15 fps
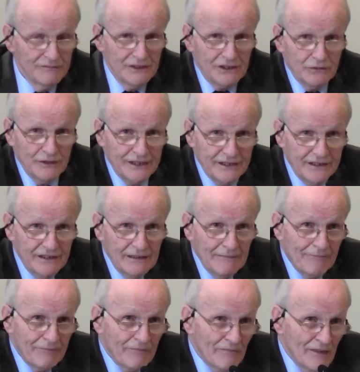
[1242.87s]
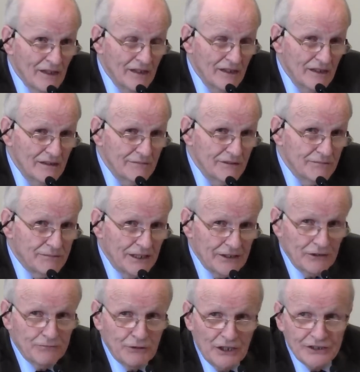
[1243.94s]
between
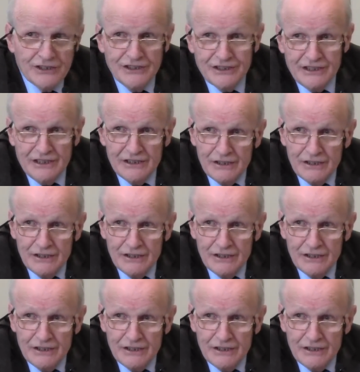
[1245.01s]
pyroprocessing